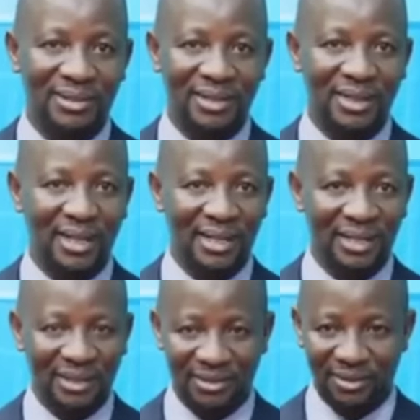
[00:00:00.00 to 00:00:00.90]

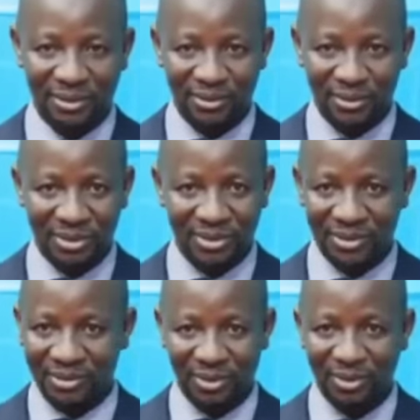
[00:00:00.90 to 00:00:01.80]
nearly almost
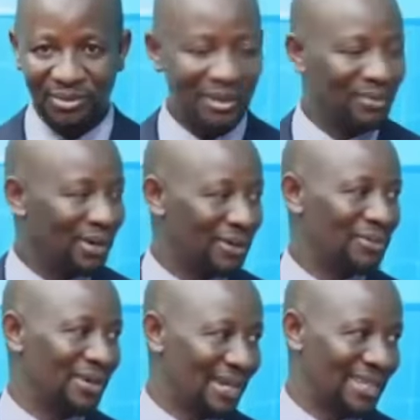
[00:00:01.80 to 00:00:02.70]
all of them want
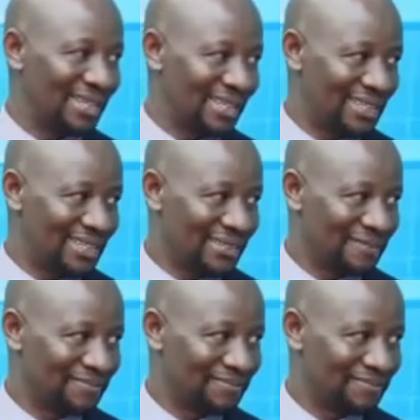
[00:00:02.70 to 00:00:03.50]
to be candidates.